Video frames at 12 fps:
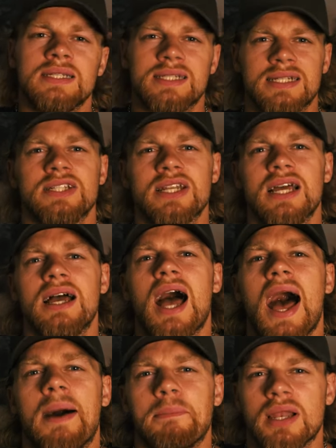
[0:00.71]

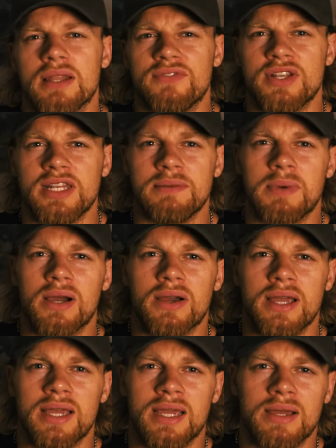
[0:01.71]
Shasha, I'm Ludwig Niebach
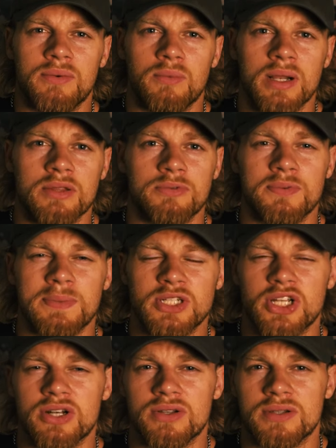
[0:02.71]
and welcome to my
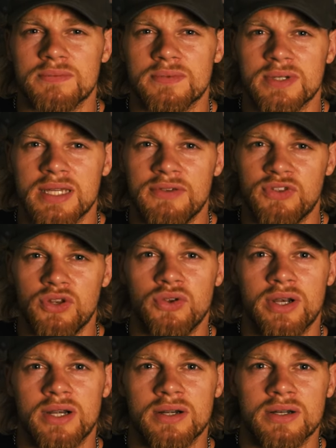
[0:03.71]
channel. If you're
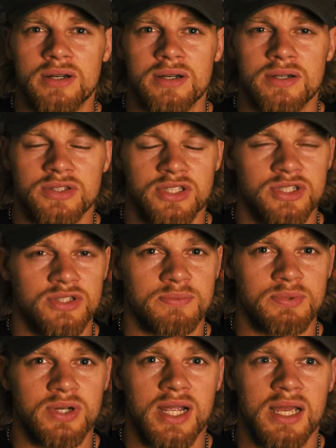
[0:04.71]
new here, consider
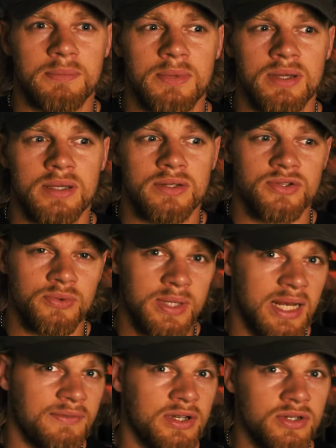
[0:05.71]
subscribe so
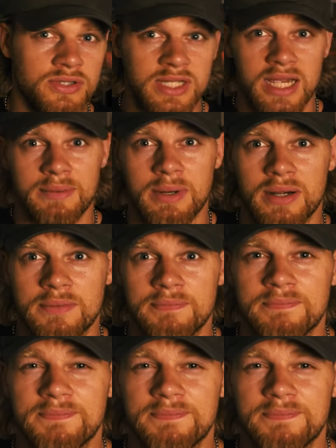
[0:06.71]
we can have a good time here.